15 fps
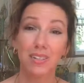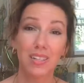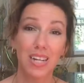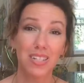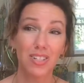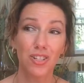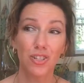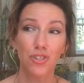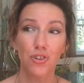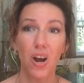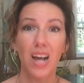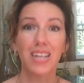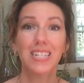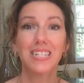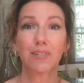Let's
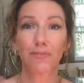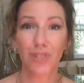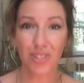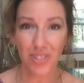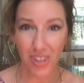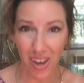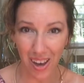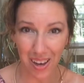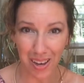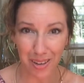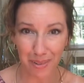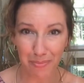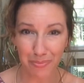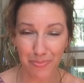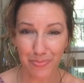try a different
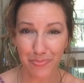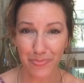time.